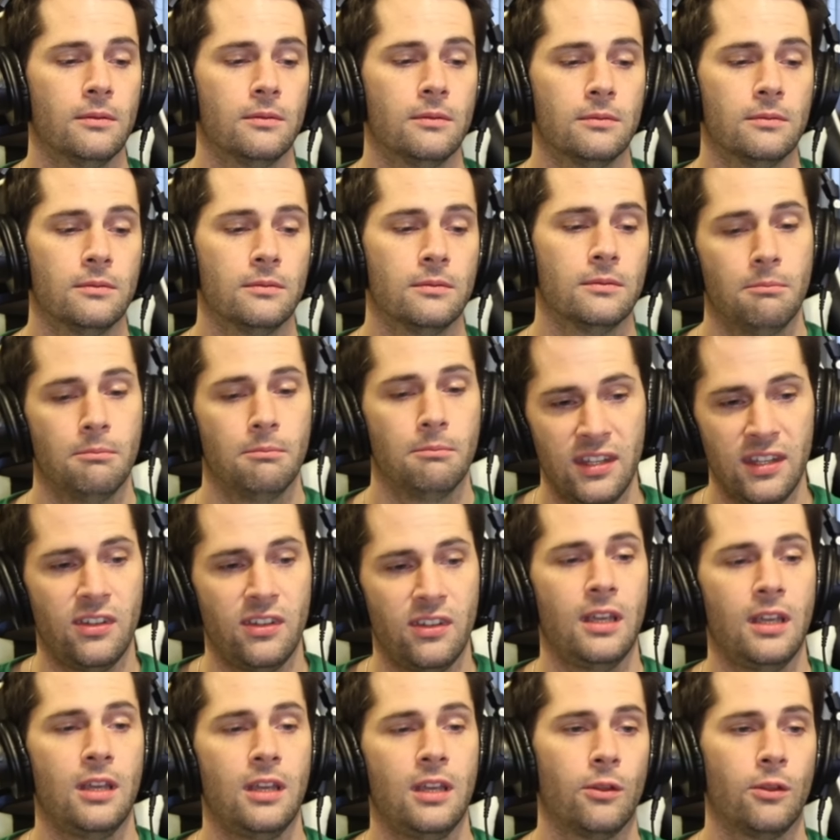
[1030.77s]
Missing
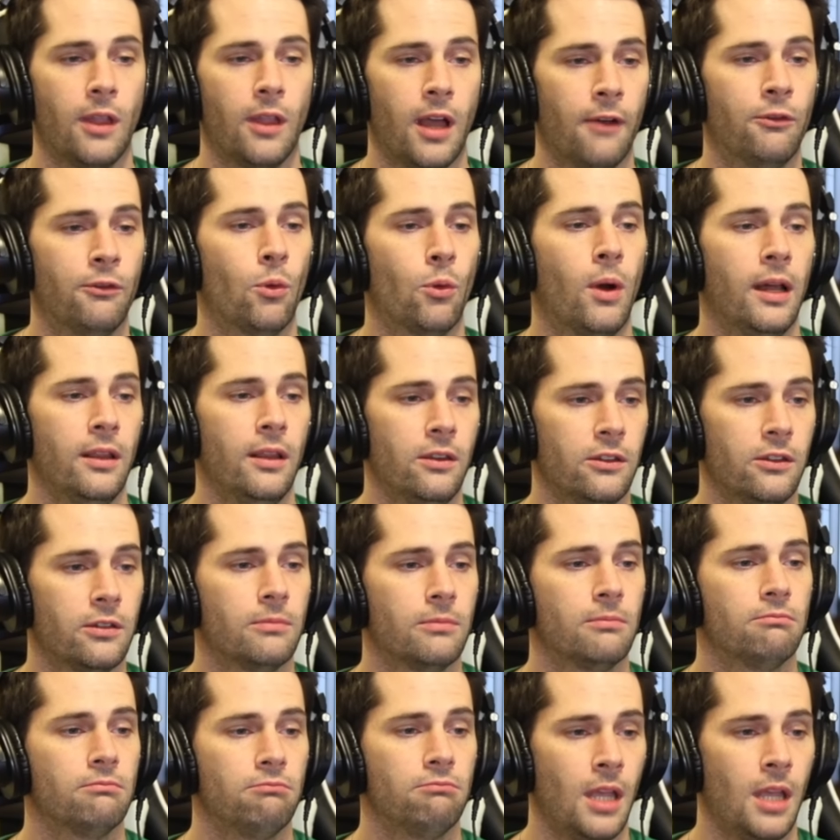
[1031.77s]
your loved ones,
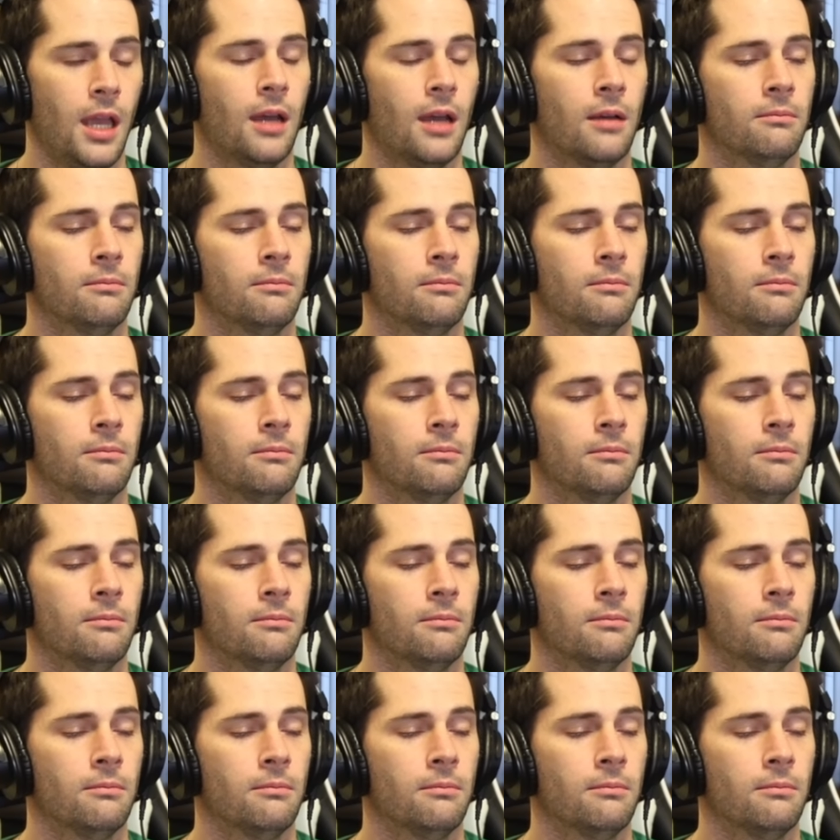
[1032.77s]
yeah.